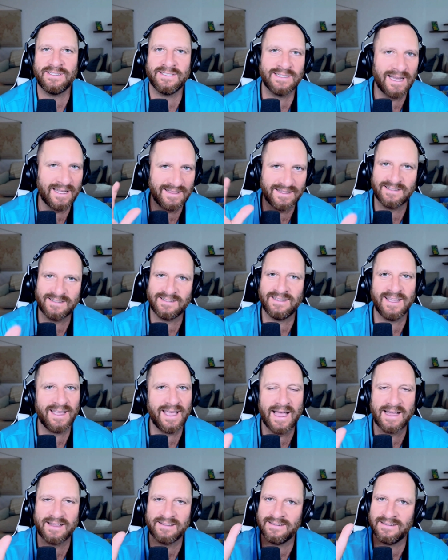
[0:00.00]
He's got this thick
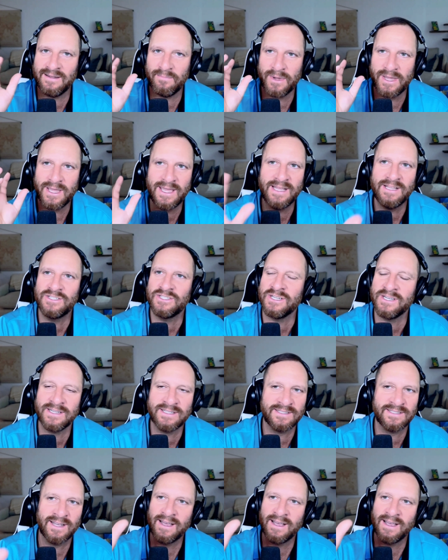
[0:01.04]
accent, but he just